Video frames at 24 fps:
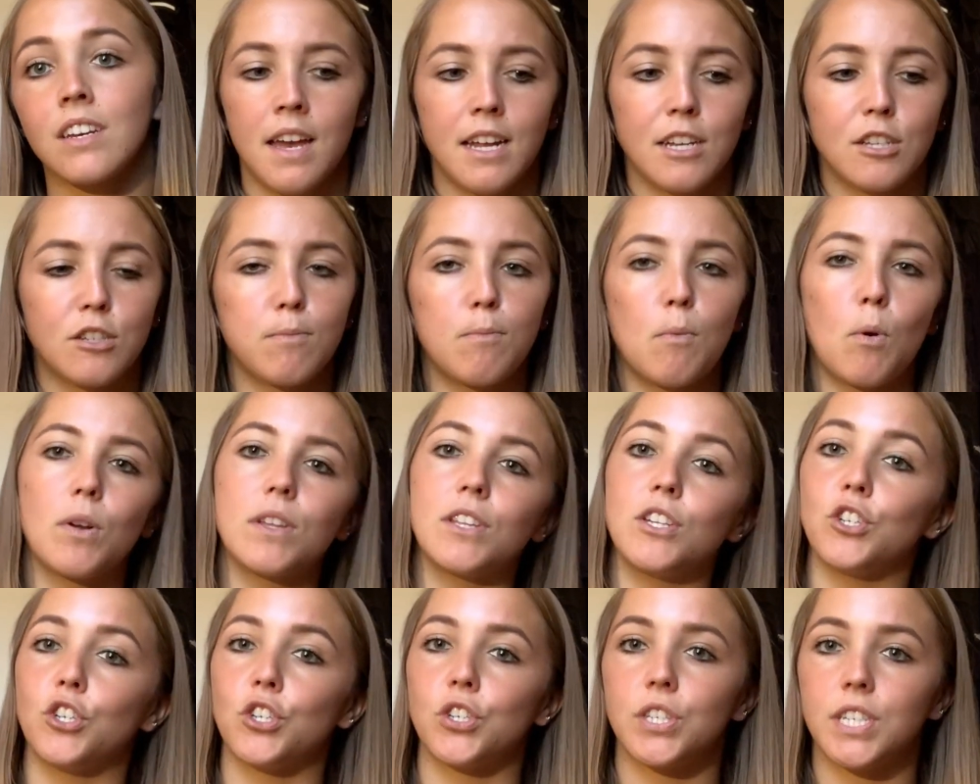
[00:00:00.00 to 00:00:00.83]
It's more
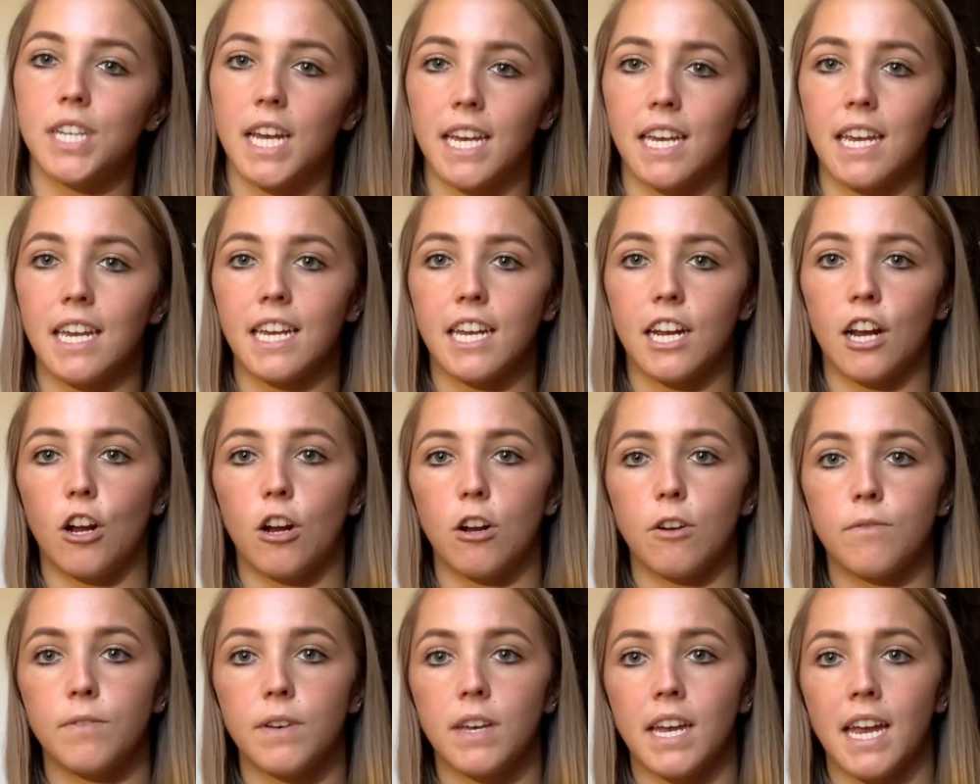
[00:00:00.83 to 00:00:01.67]
than just taking care
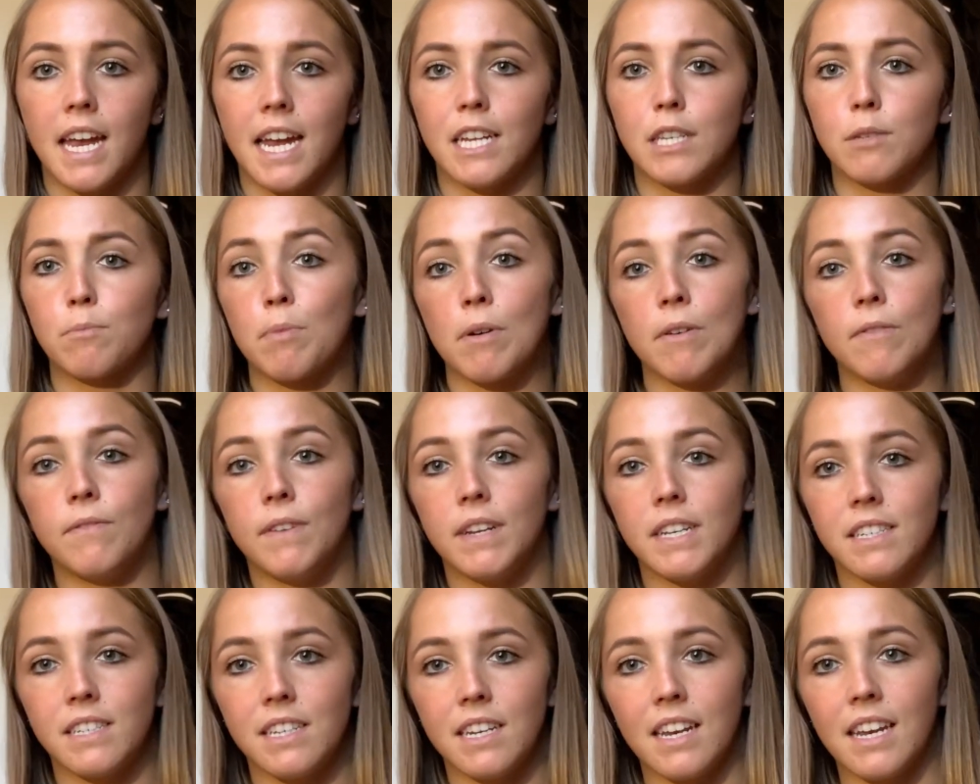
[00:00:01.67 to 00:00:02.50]
of it. It's
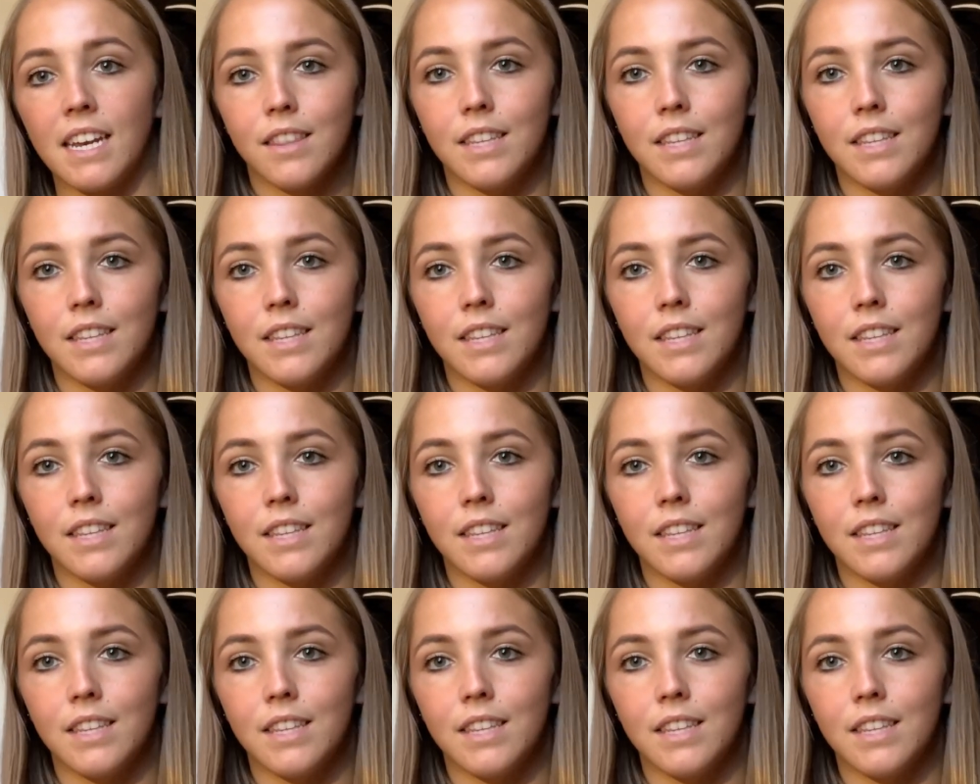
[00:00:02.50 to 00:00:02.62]
preventing